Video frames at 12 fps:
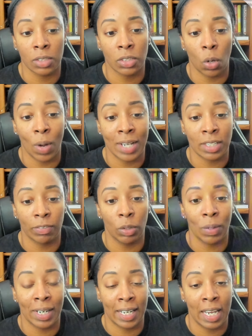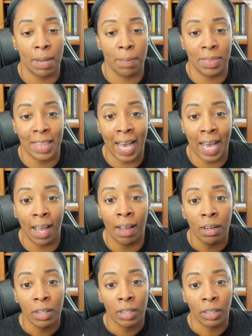So I definitely want to keep
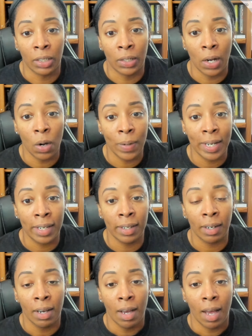that going.